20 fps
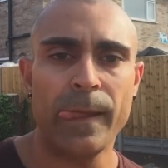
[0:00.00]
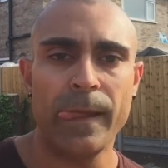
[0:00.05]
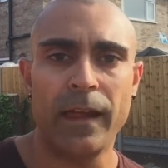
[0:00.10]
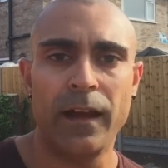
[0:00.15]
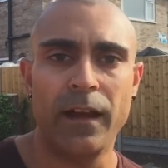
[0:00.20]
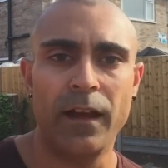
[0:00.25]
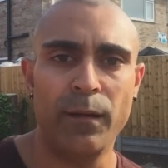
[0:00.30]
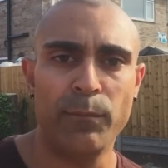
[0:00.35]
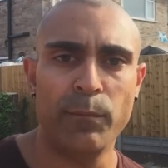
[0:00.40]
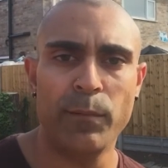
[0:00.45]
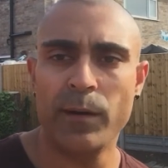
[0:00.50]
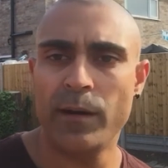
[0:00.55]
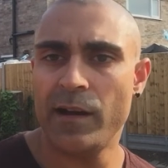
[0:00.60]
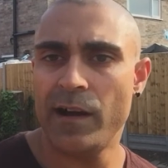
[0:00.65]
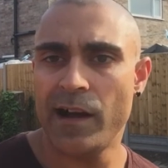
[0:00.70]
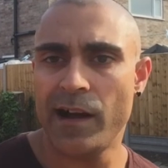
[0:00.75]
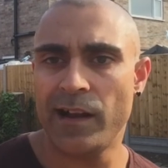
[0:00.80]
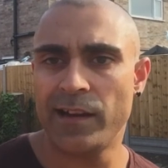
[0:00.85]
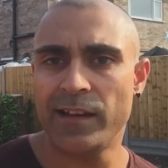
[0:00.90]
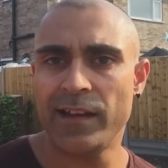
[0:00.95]

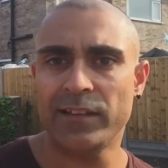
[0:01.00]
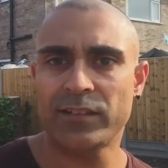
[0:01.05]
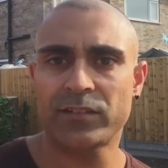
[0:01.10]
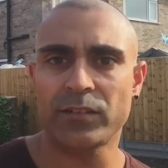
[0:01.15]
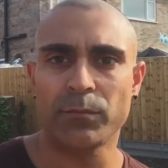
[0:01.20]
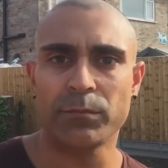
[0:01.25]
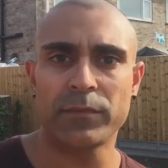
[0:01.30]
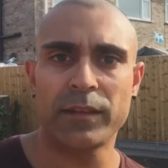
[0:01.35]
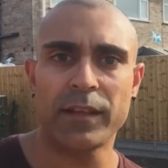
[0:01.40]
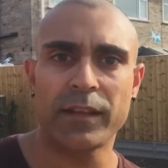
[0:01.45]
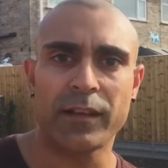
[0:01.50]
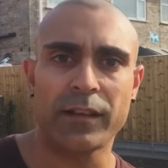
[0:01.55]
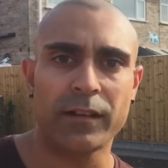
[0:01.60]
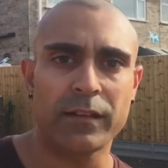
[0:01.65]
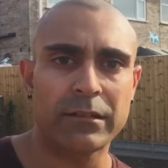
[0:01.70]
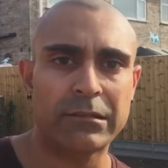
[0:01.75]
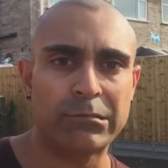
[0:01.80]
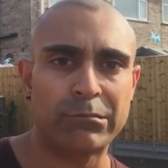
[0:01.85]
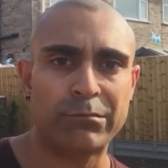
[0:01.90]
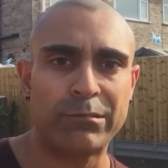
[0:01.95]
Unless something
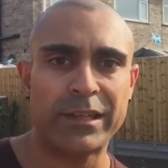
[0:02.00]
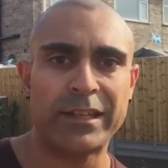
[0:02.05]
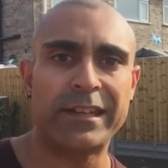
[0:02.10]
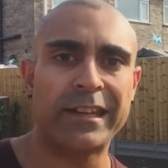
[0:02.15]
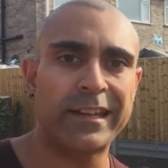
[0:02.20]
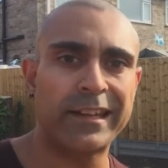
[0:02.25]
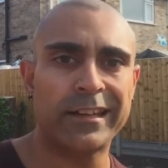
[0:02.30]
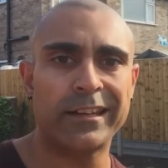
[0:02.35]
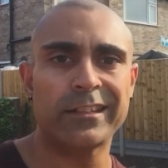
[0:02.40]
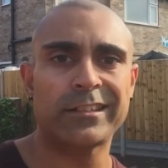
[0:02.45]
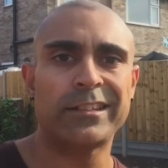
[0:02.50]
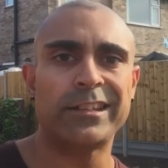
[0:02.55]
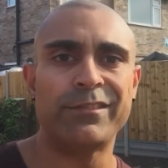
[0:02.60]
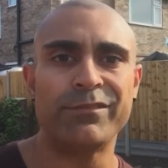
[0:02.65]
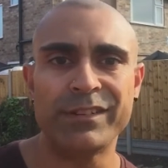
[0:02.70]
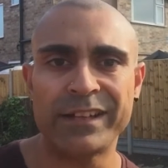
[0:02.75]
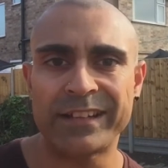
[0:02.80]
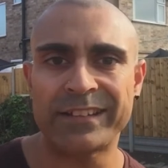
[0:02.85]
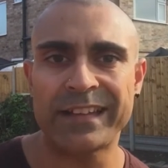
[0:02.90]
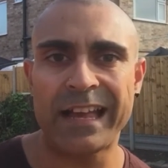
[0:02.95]
ridiculously
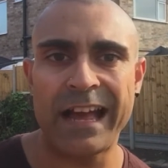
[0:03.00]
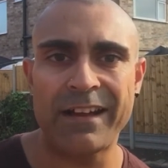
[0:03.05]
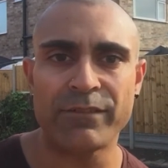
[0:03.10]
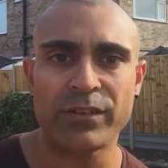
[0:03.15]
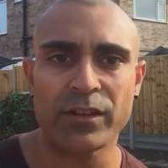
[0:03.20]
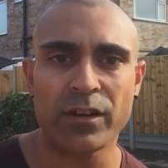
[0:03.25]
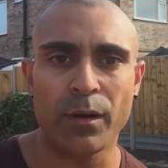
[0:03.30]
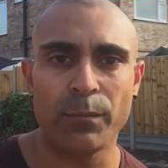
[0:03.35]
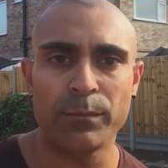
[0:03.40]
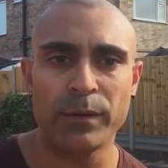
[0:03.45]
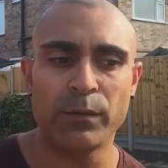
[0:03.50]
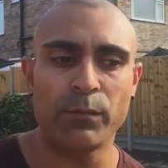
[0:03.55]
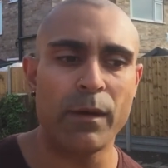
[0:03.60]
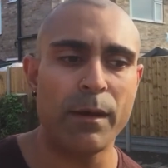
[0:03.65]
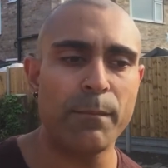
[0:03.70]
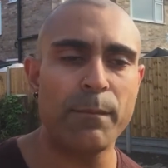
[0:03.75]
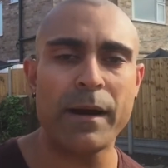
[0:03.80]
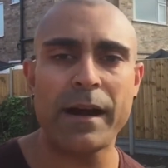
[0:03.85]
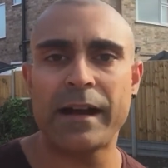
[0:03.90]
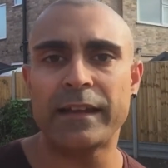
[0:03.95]
wreaks havoc on me
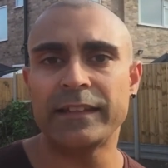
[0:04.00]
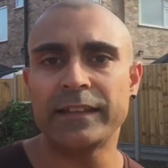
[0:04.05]
whereby I